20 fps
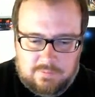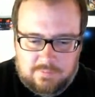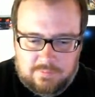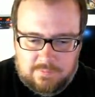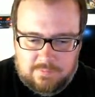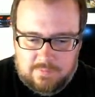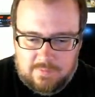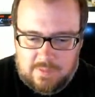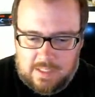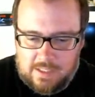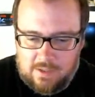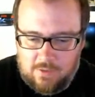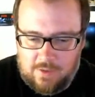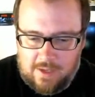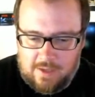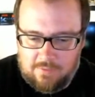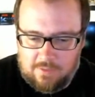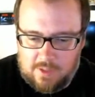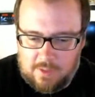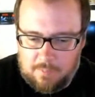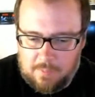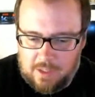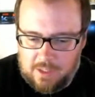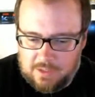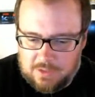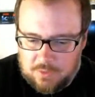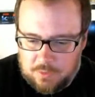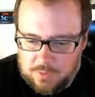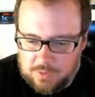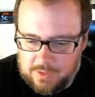I don't have any
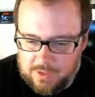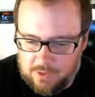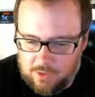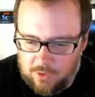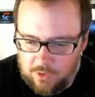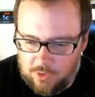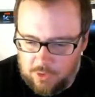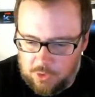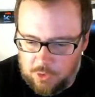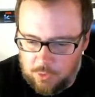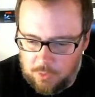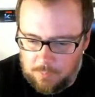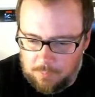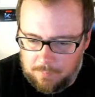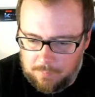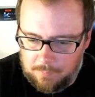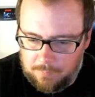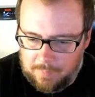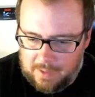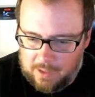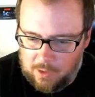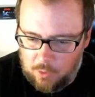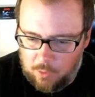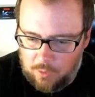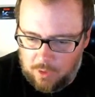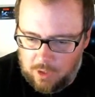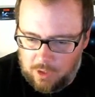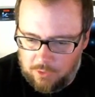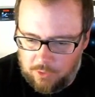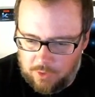mods, really, other than you and my own
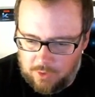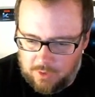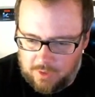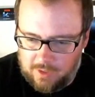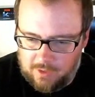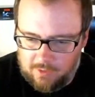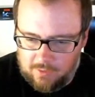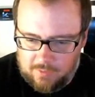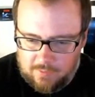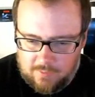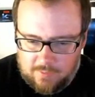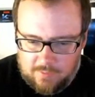other account.